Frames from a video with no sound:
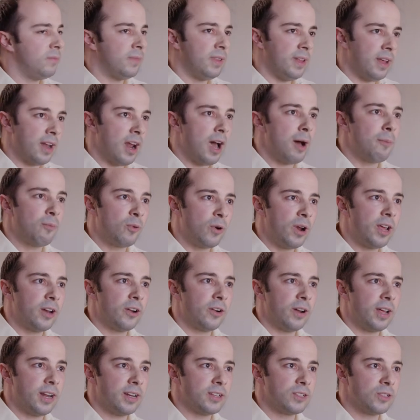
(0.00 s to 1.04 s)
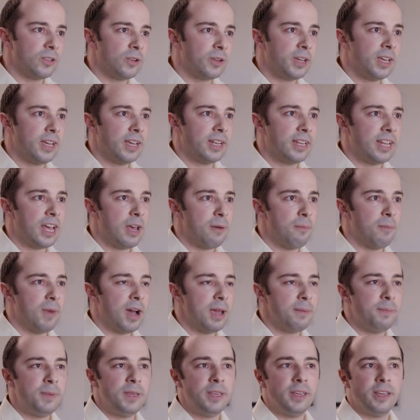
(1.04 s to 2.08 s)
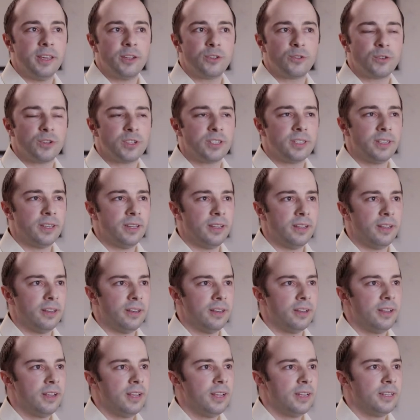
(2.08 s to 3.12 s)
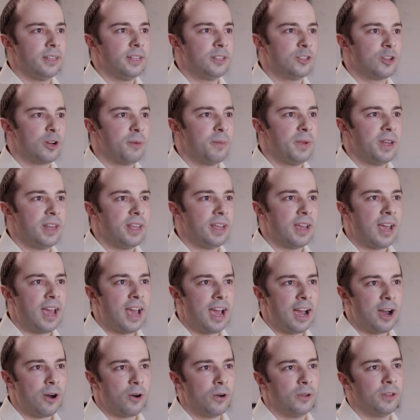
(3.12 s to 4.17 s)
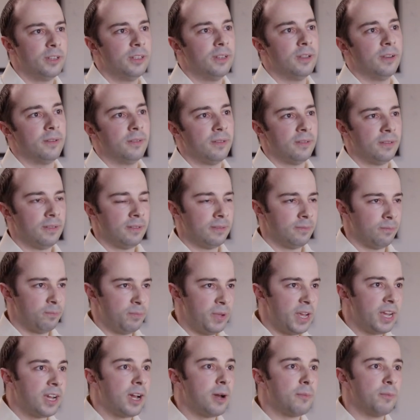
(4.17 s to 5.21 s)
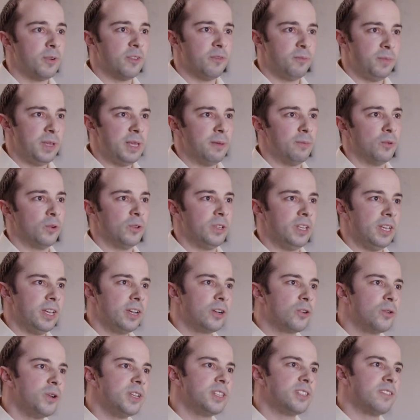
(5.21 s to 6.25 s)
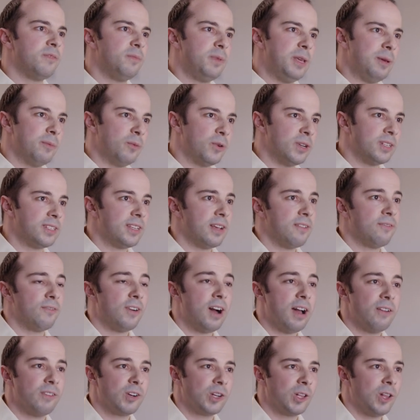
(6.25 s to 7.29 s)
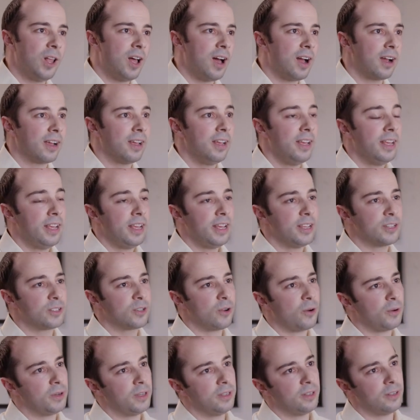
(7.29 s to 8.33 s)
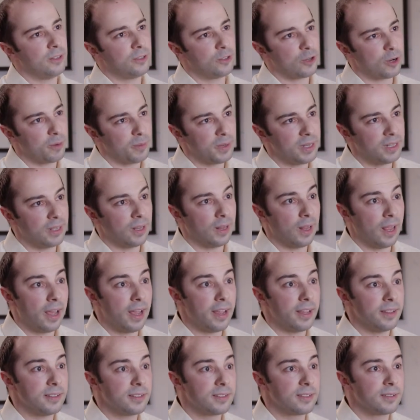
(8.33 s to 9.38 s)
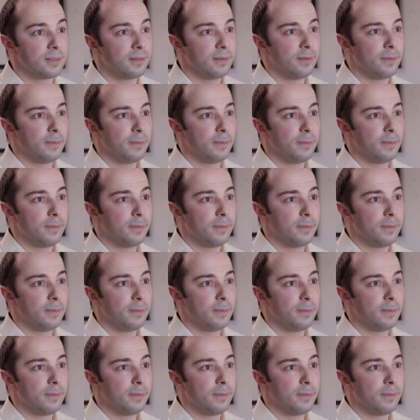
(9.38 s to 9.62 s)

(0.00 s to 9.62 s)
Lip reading: An operator that is looking at that might be interested in determining how the pickup of people, the increase of people at, say, 5 o'clock, is going to determine delays.